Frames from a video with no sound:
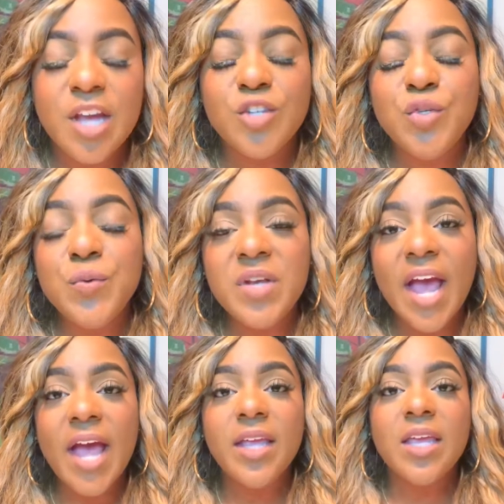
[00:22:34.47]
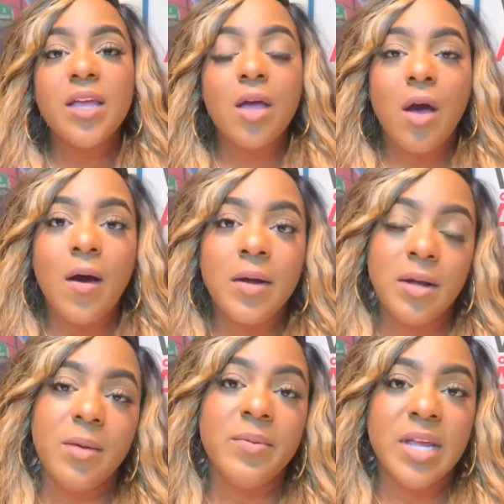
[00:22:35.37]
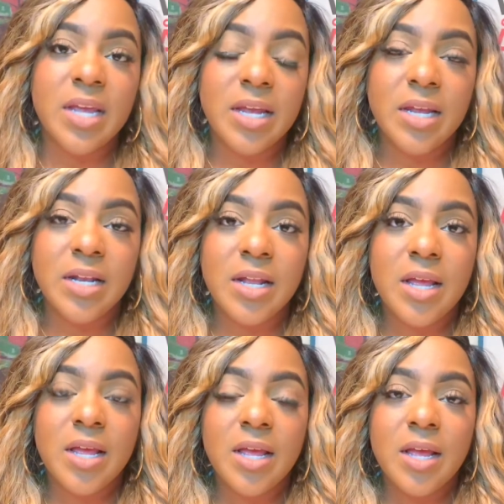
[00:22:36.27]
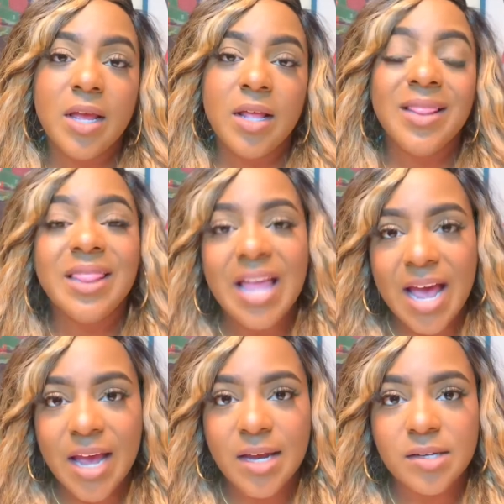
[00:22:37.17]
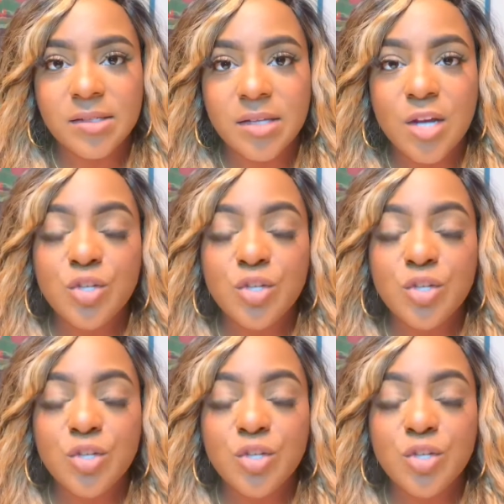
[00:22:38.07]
Do not get caught up in lies.